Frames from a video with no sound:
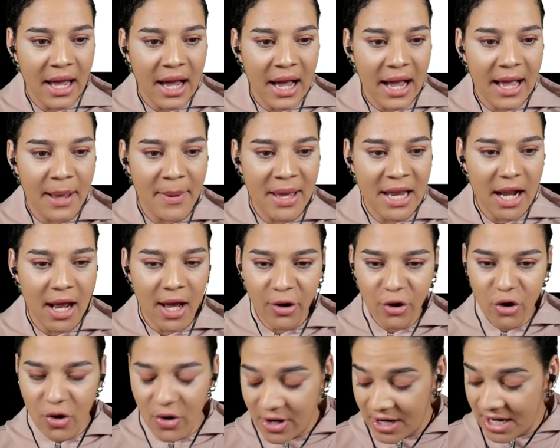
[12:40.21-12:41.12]
Um, and
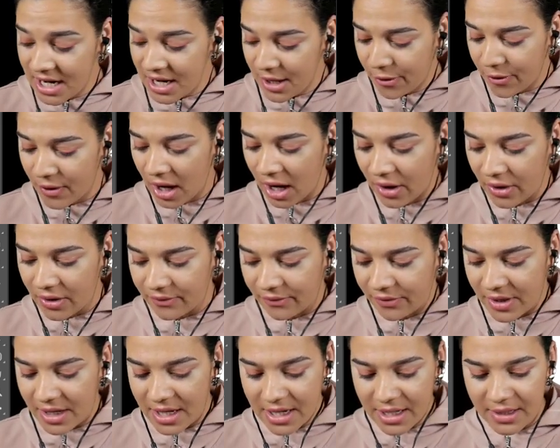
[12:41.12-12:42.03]
underneath all of
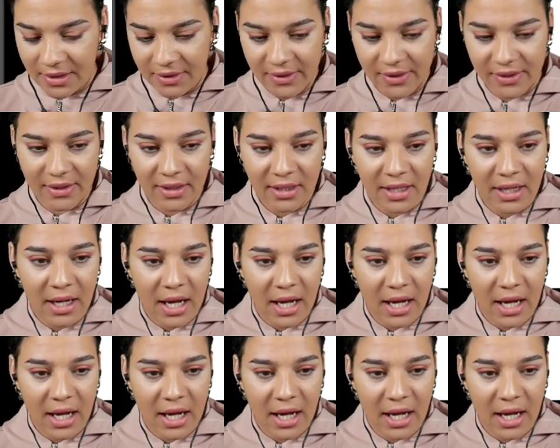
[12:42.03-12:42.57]
these,